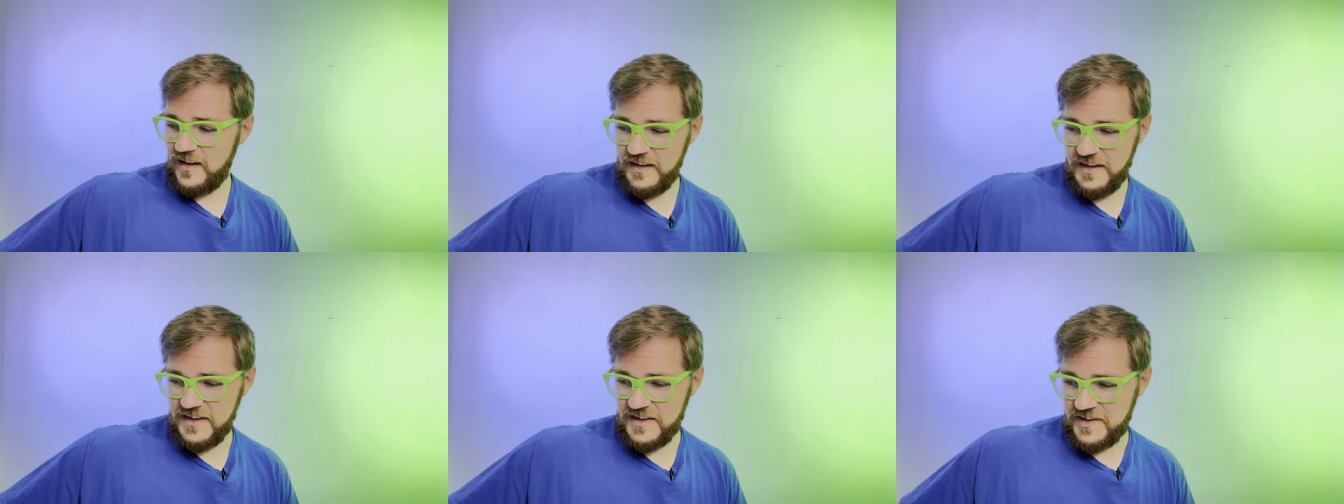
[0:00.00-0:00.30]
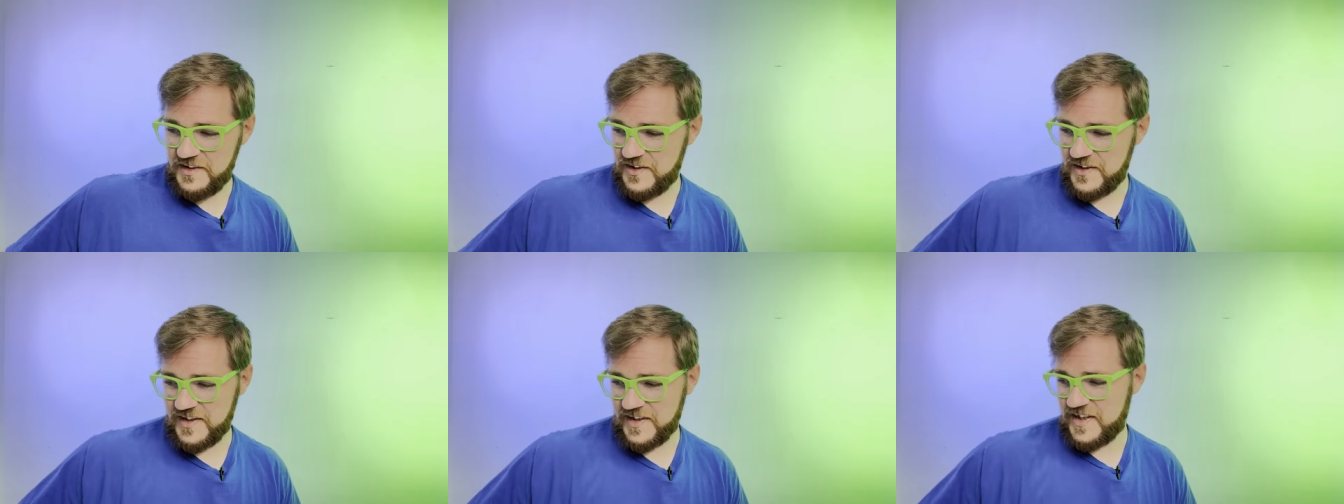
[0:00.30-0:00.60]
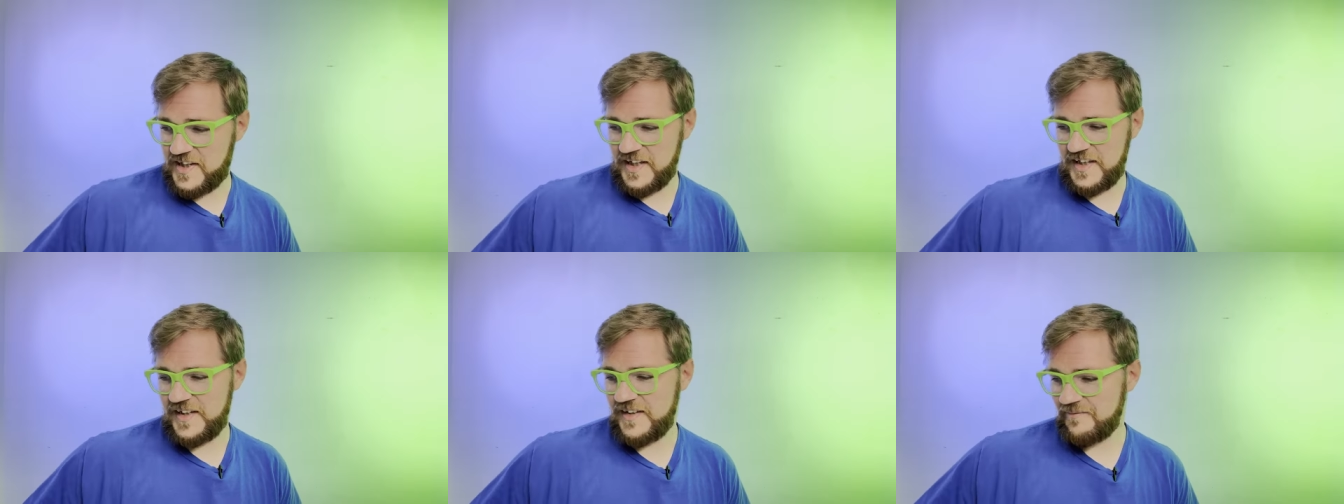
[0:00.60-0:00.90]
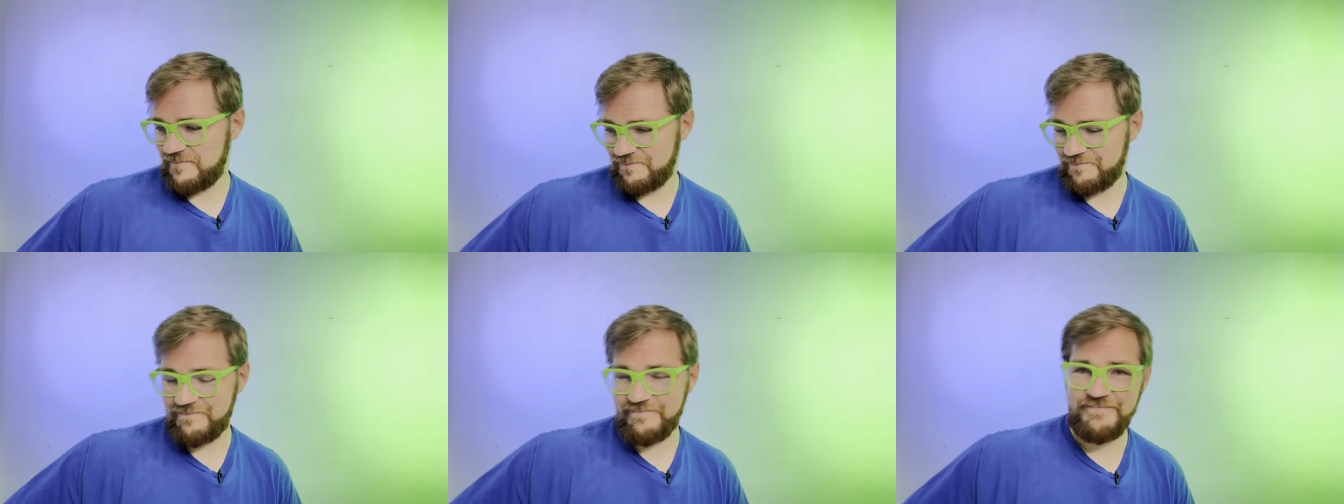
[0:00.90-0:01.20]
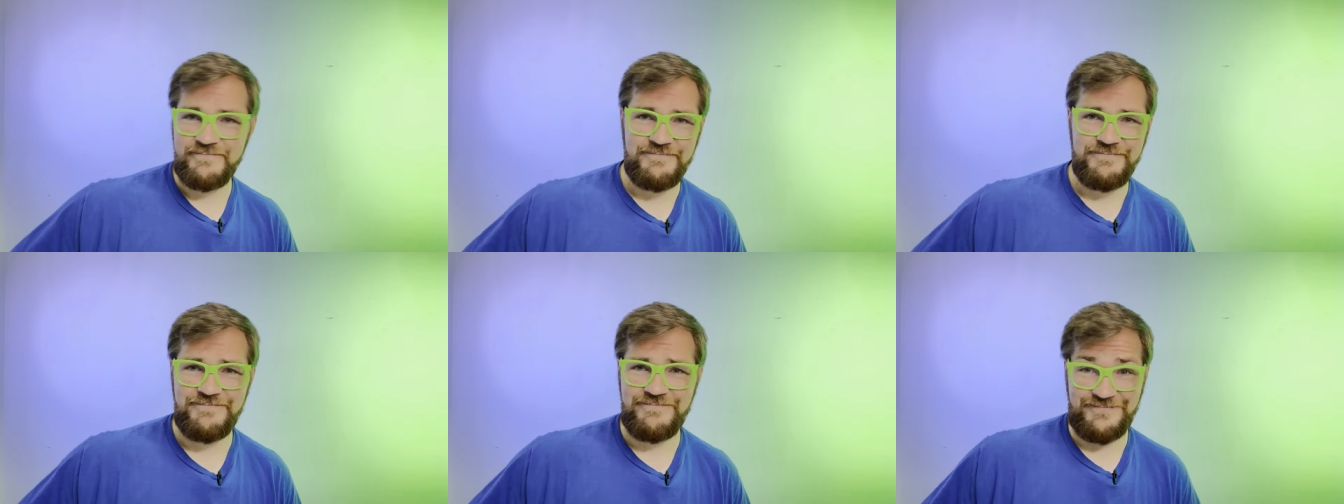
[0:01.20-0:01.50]
That's just,
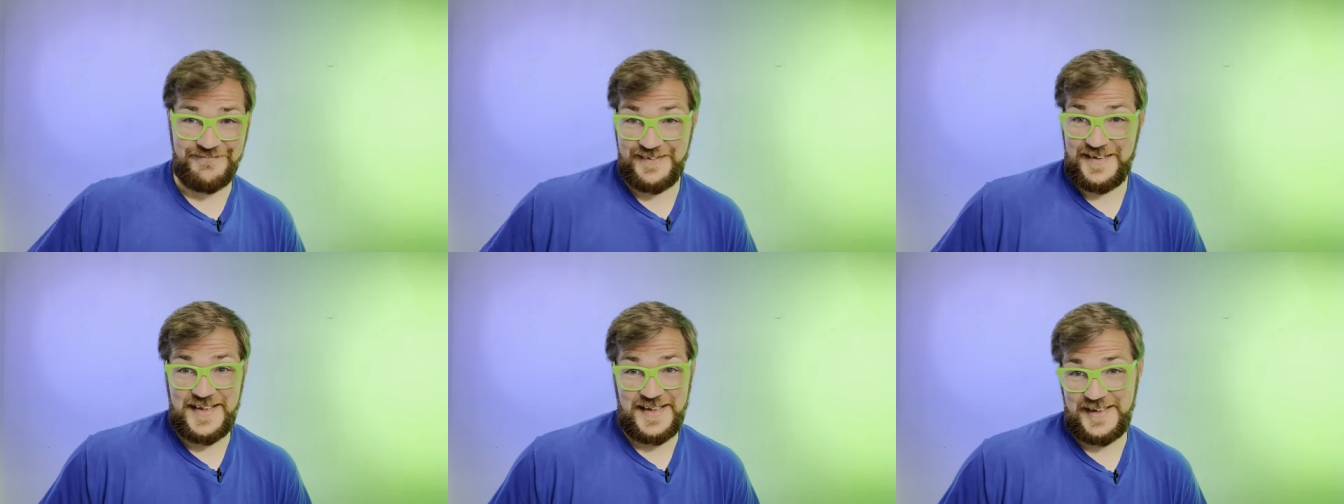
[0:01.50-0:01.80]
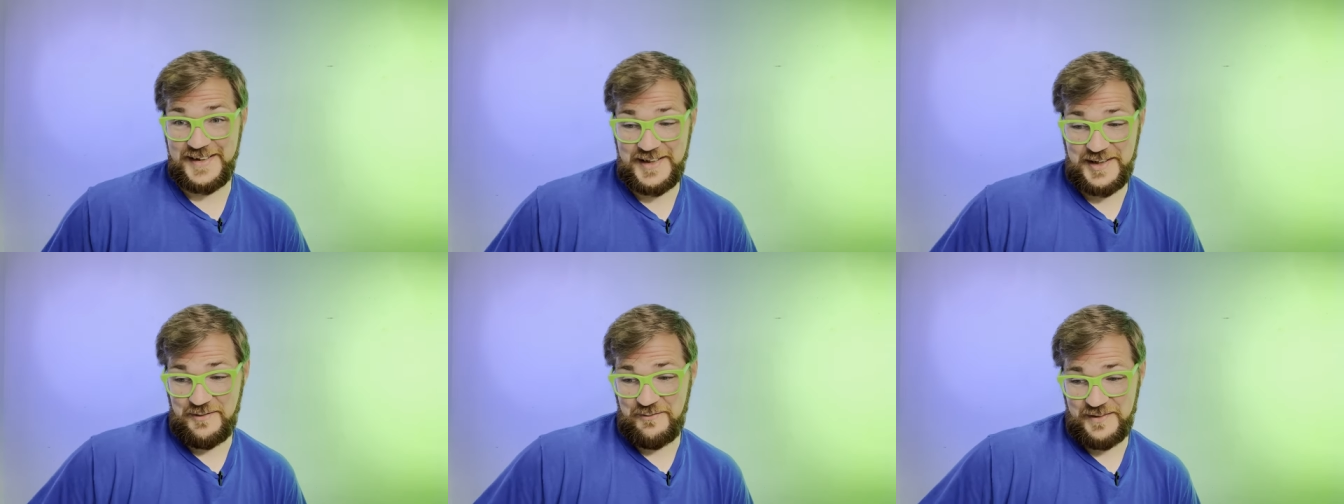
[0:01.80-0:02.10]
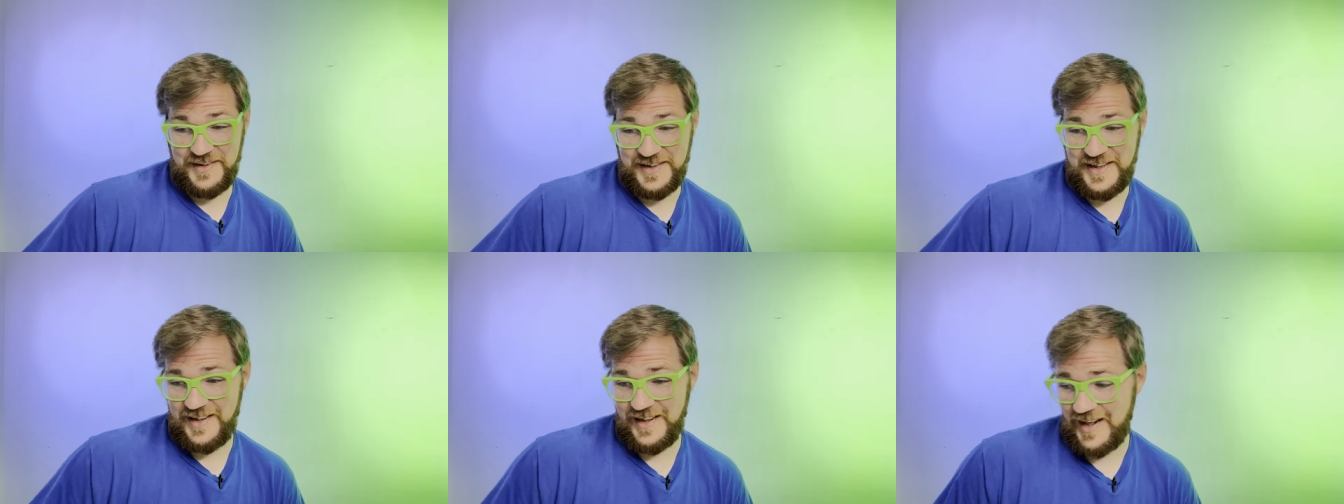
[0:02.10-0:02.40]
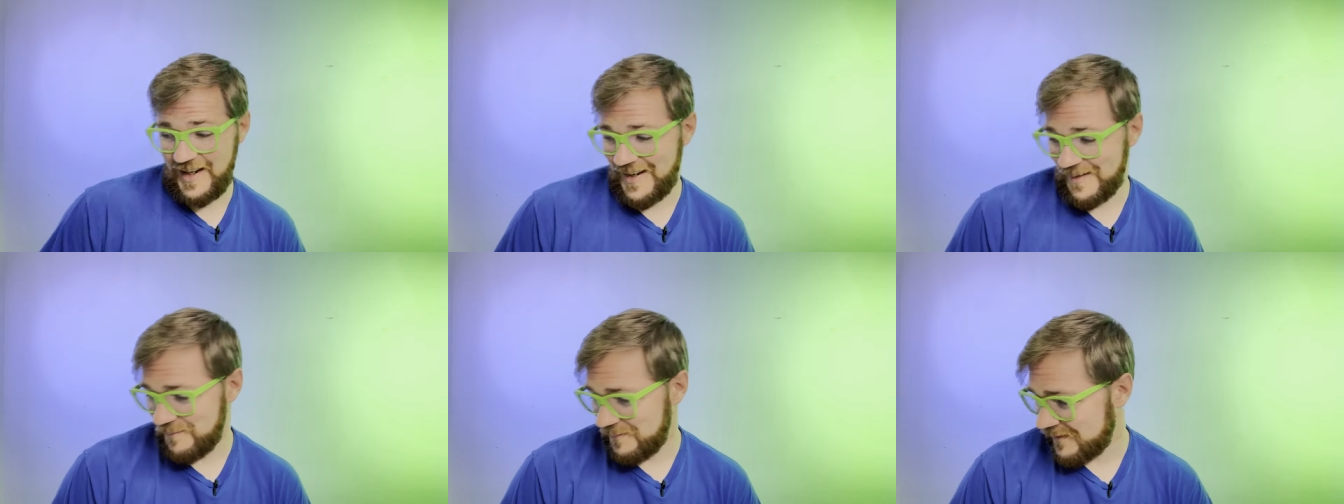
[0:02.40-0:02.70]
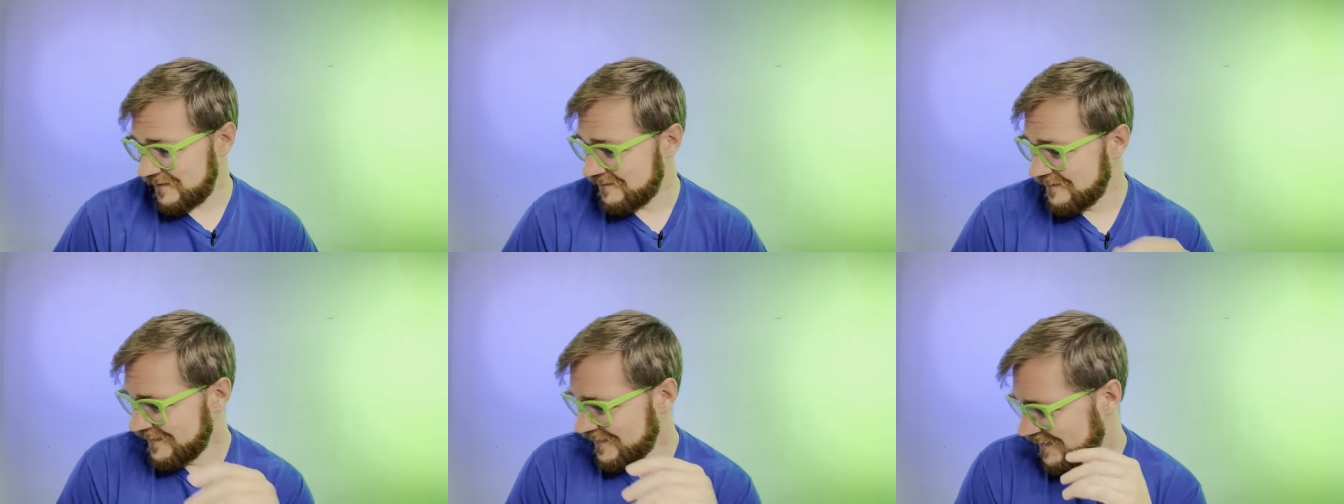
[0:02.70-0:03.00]
that's what's going to
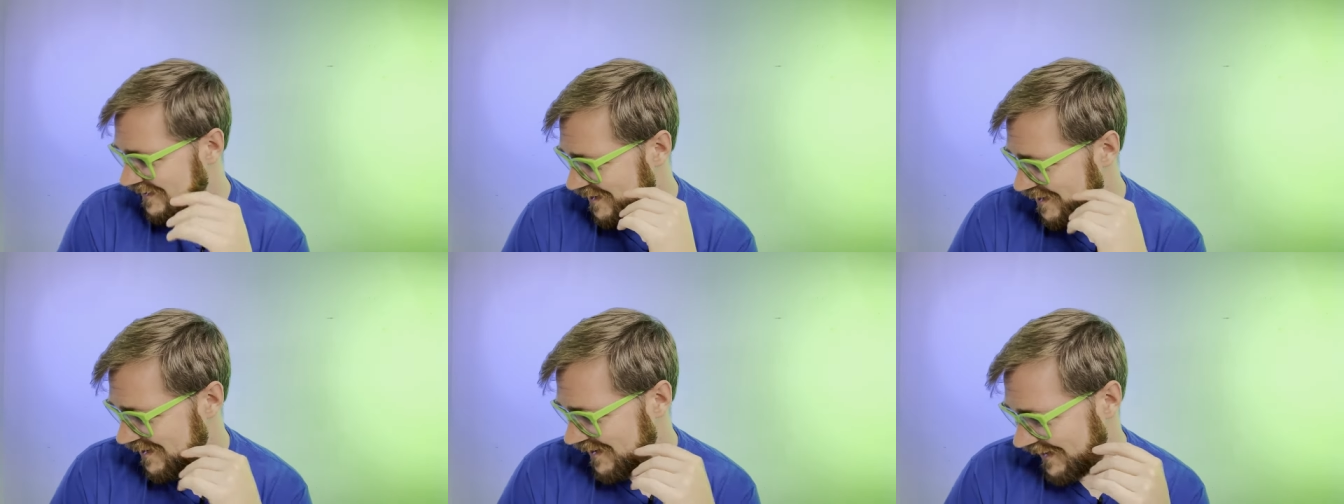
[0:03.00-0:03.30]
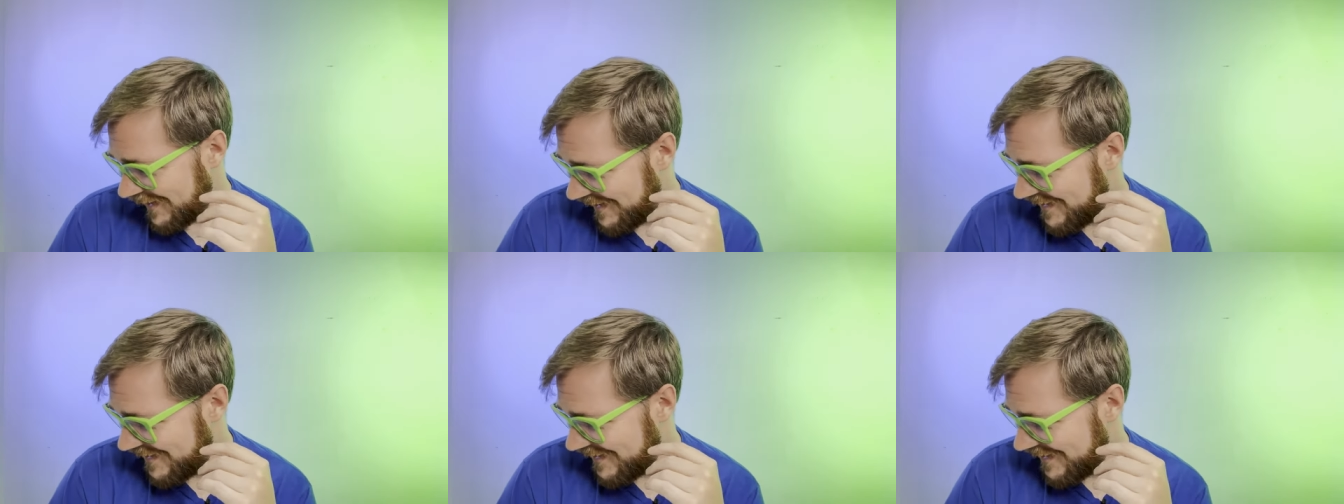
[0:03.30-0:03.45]
happen. I